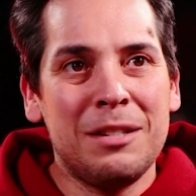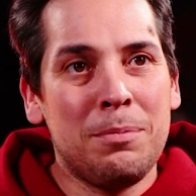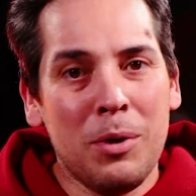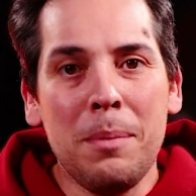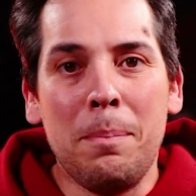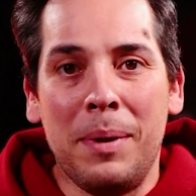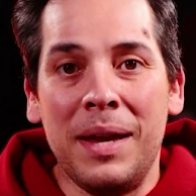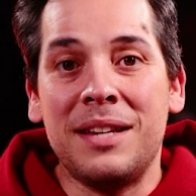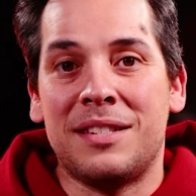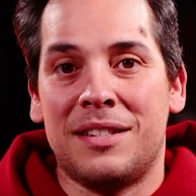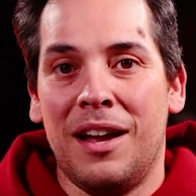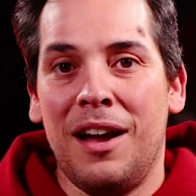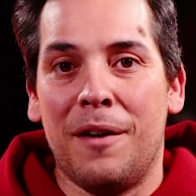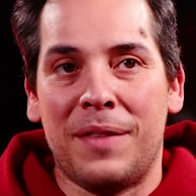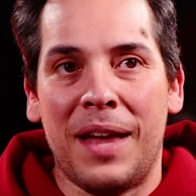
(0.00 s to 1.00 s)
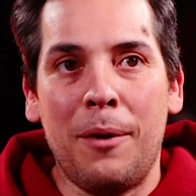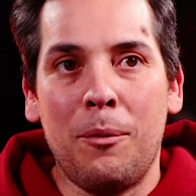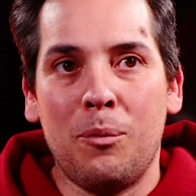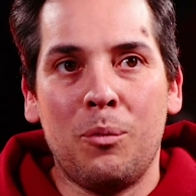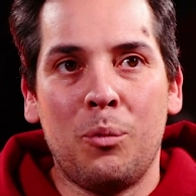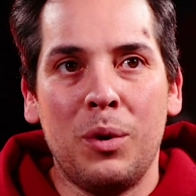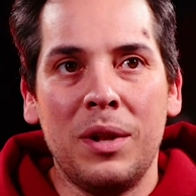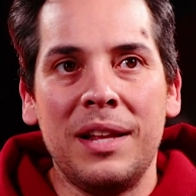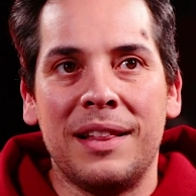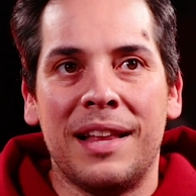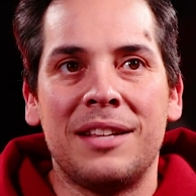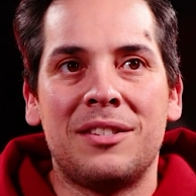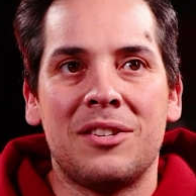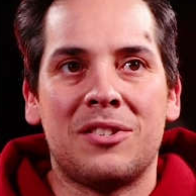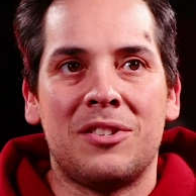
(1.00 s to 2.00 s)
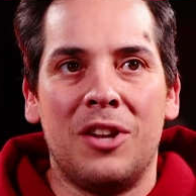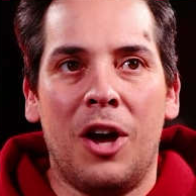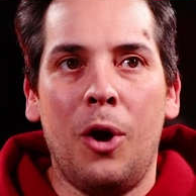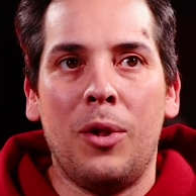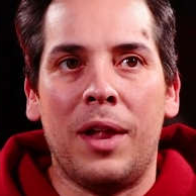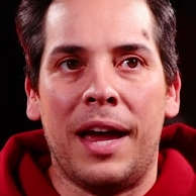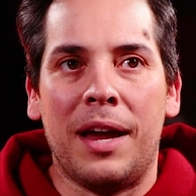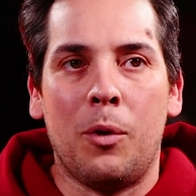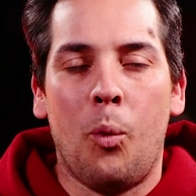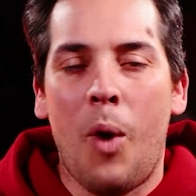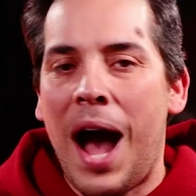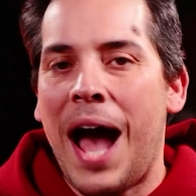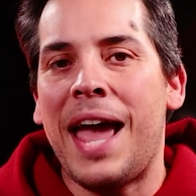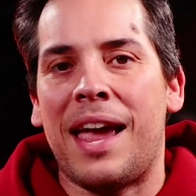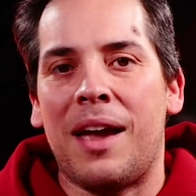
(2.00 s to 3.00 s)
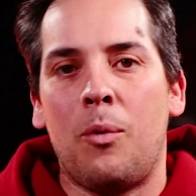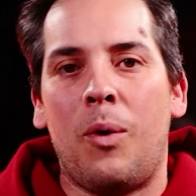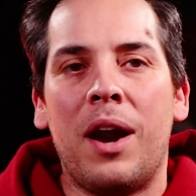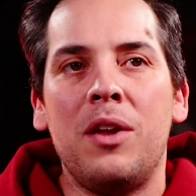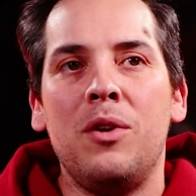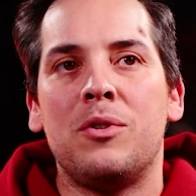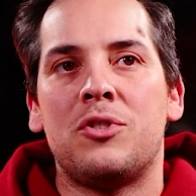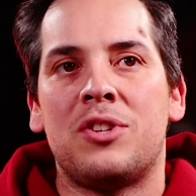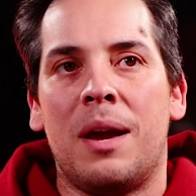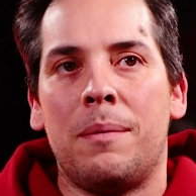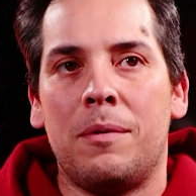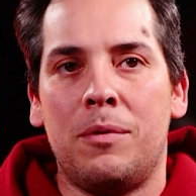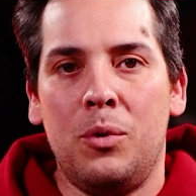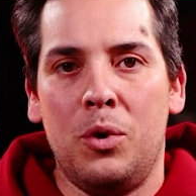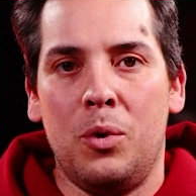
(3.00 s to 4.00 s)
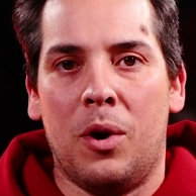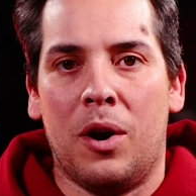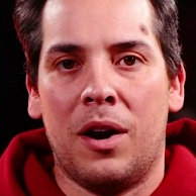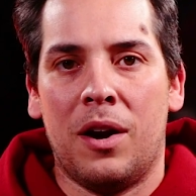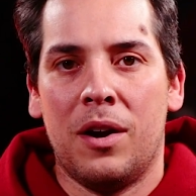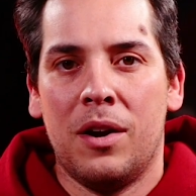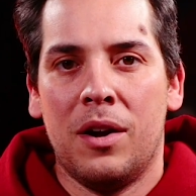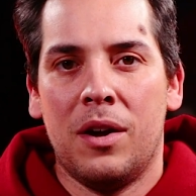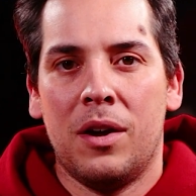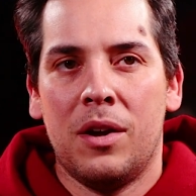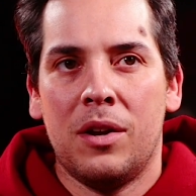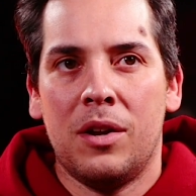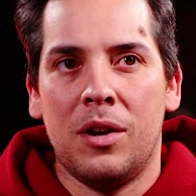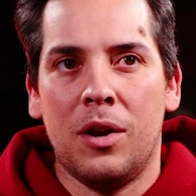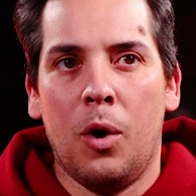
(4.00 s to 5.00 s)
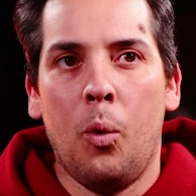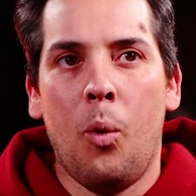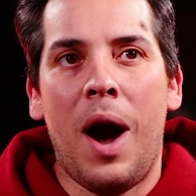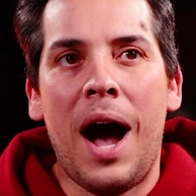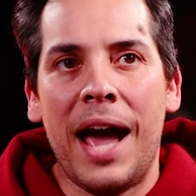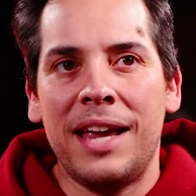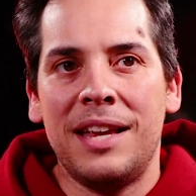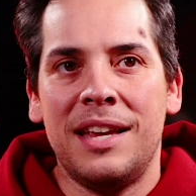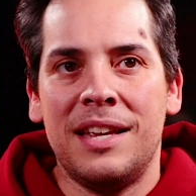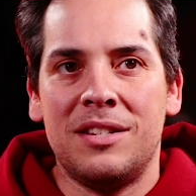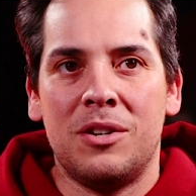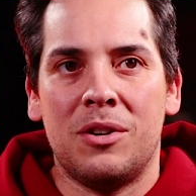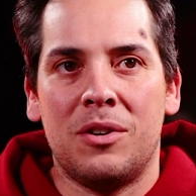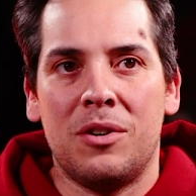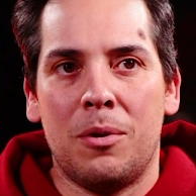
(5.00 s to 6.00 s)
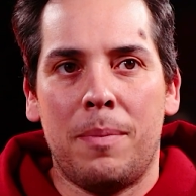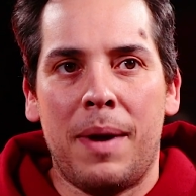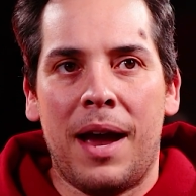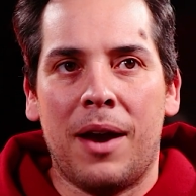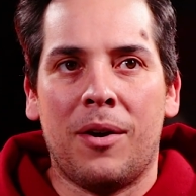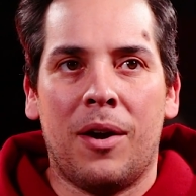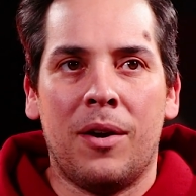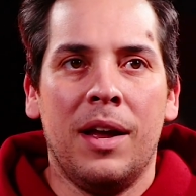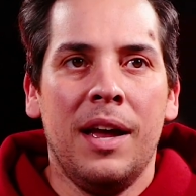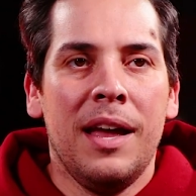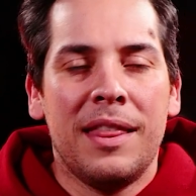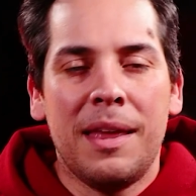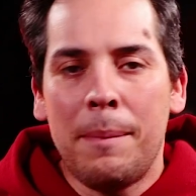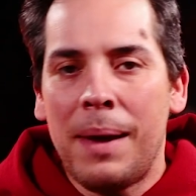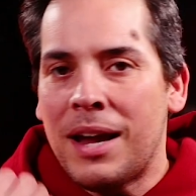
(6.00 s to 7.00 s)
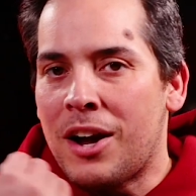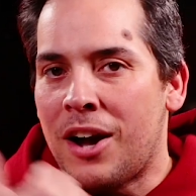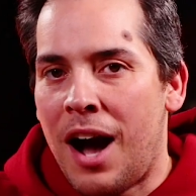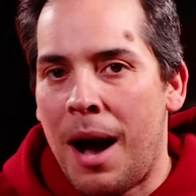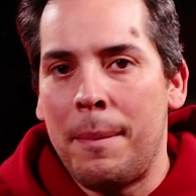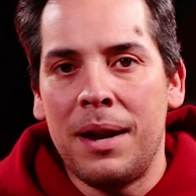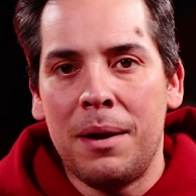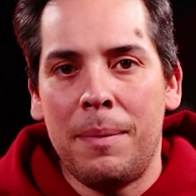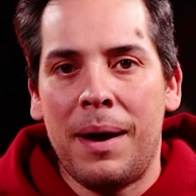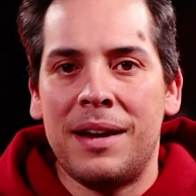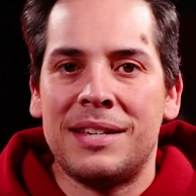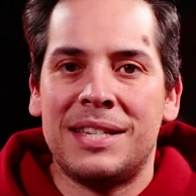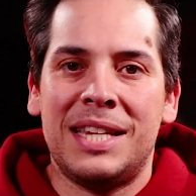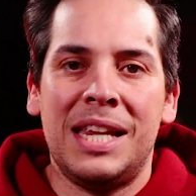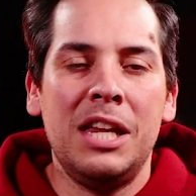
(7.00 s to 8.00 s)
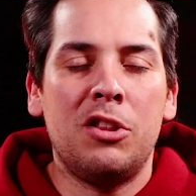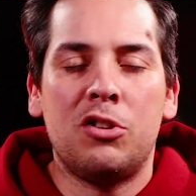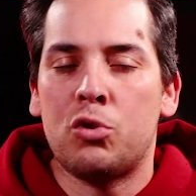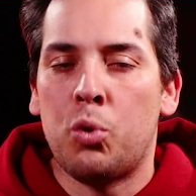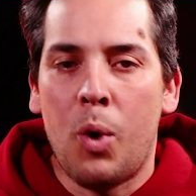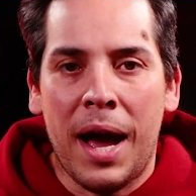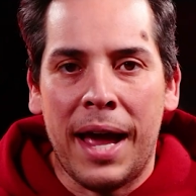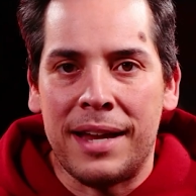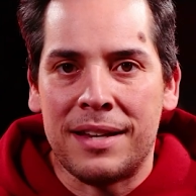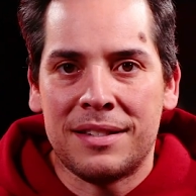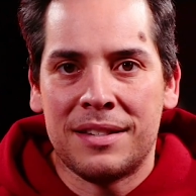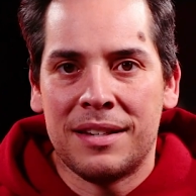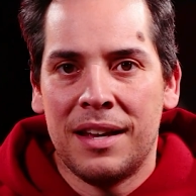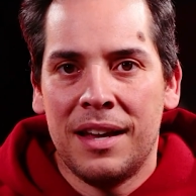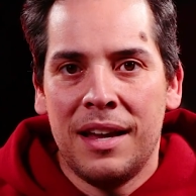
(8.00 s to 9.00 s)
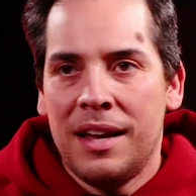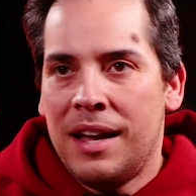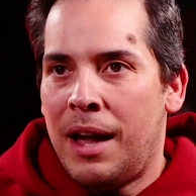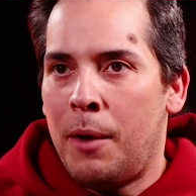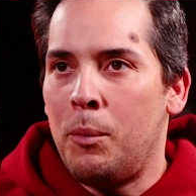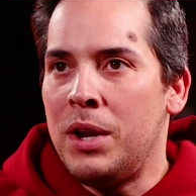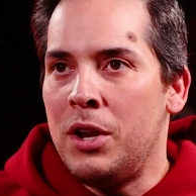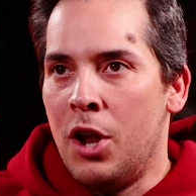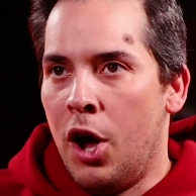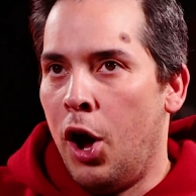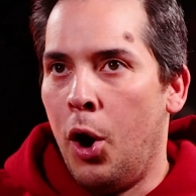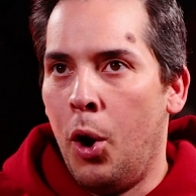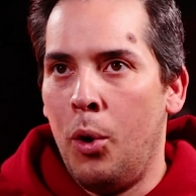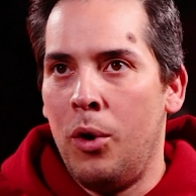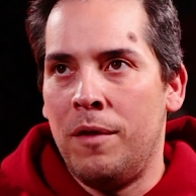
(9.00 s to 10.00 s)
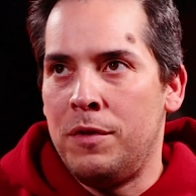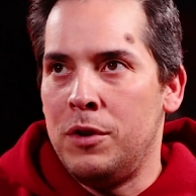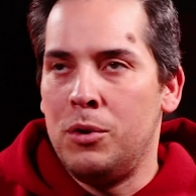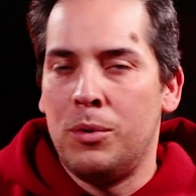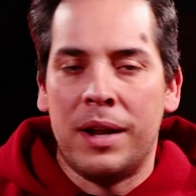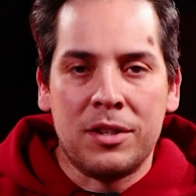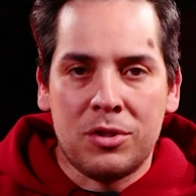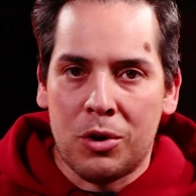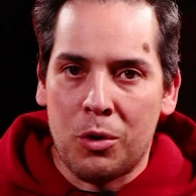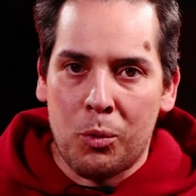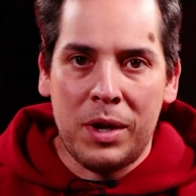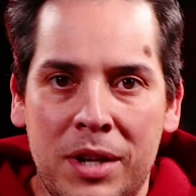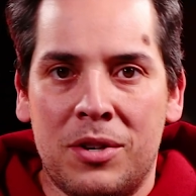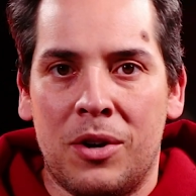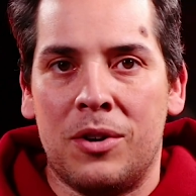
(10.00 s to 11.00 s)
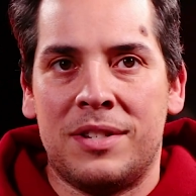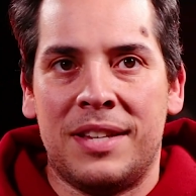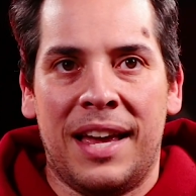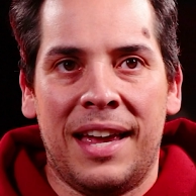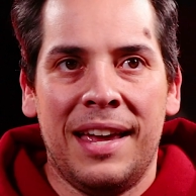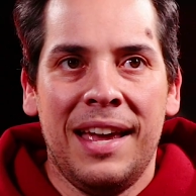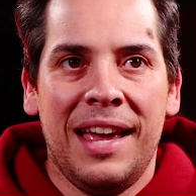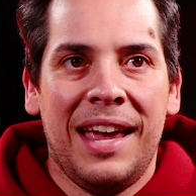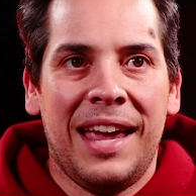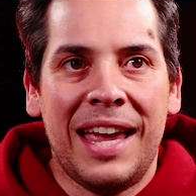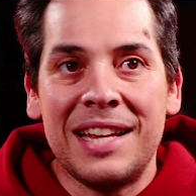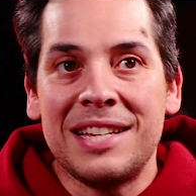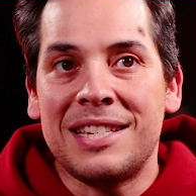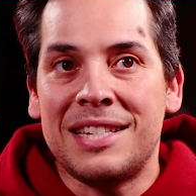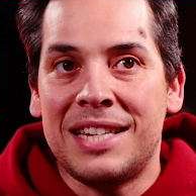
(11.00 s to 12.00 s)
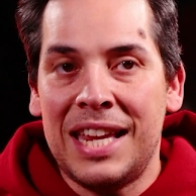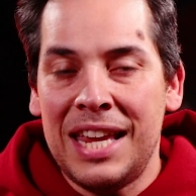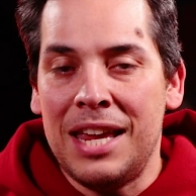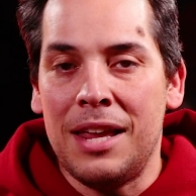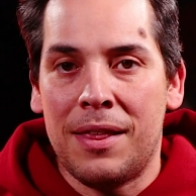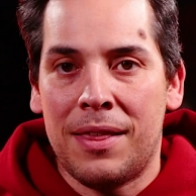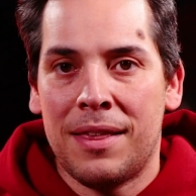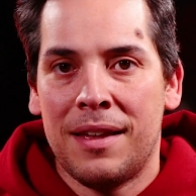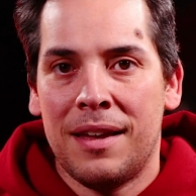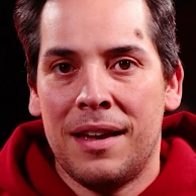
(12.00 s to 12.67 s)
pretty big stuff. That really lets us know, like, why are you ashamed of who you are? You know, why is your background? They make a comment about his teeth twice. And we know, if you do any sort of research, that his teeth,